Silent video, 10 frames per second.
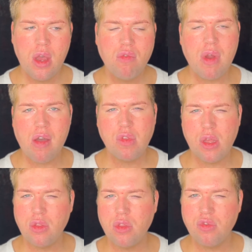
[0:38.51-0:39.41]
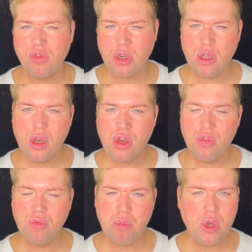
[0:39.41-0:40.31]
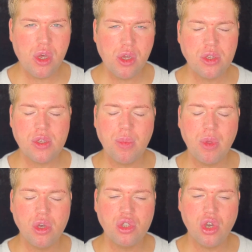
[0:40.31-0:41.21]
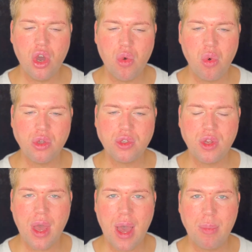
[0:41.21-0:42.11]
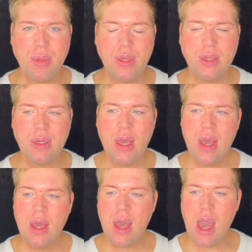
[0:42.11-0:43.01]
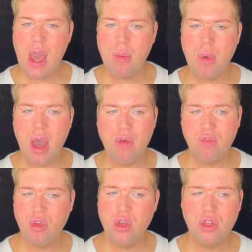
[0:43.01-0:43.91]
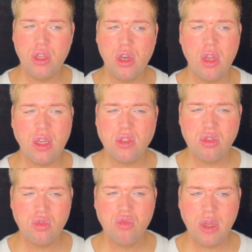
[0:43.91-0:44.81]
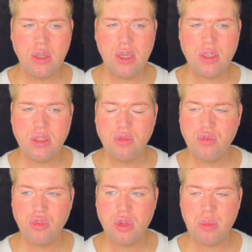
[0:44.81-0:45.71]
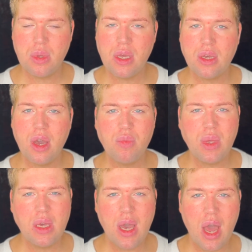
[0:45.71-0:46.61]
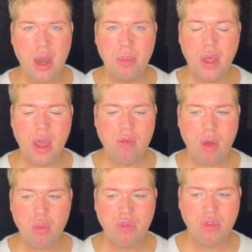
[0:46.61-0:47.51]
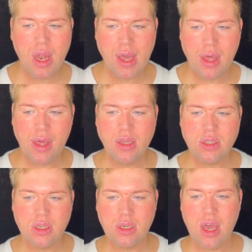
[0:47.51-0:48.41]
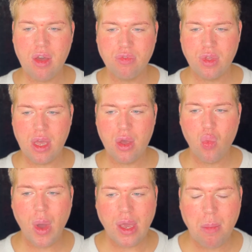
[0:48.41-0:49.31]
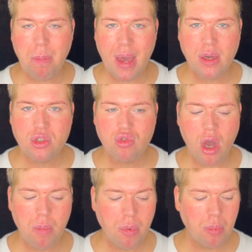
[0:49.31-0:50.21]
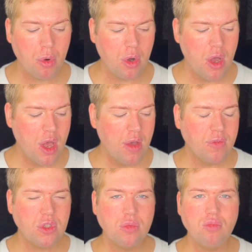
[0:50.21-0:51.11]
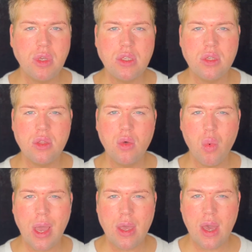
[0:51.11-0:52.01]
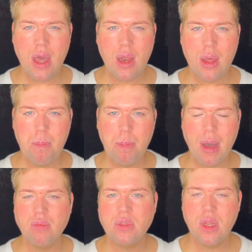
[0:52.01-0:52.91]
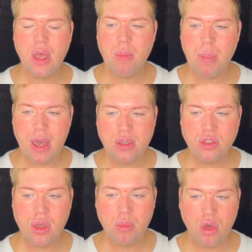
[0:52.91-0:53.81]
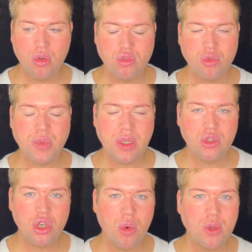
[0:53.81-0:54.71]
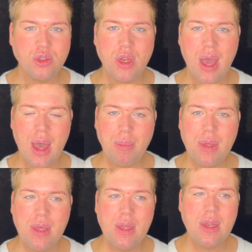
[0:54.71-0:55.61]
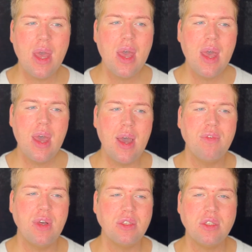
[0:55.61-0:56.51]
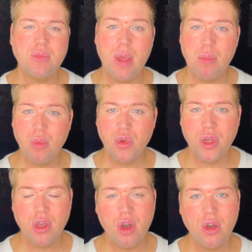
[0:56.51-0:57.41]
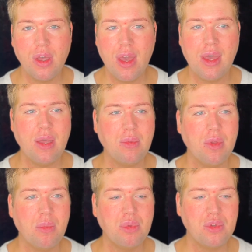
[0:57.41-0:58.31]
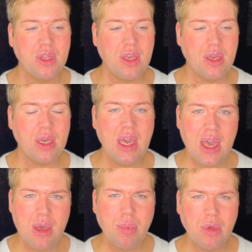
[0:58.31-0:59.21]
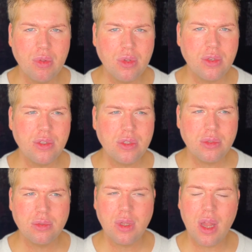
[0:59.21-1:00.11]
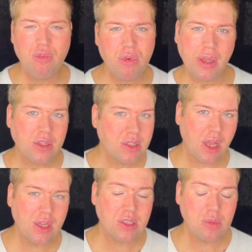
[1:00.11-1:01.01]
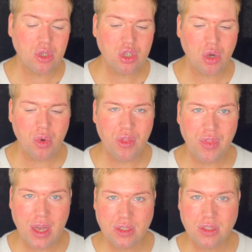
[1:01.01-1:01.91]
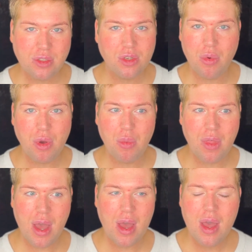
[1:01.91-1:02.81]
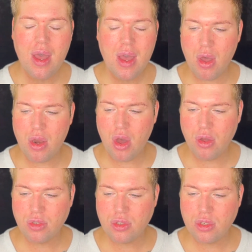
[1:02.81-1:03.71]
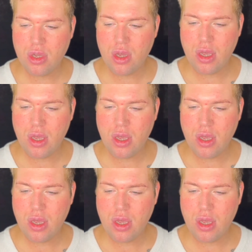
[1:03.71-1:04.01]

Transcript: rather than the video mode, so I'm not sure what's going to happen. I've only got like two ring lights in front of me. I've been kind of playing around with lighting, because I did have a white backdrop, but for some reason the white kind of like bounced the light back, so I'm not 100% sure what's going to happen. I've had to spend money on getting bloody cables left, right and centre, so I'm not sure what that's going on with that. And also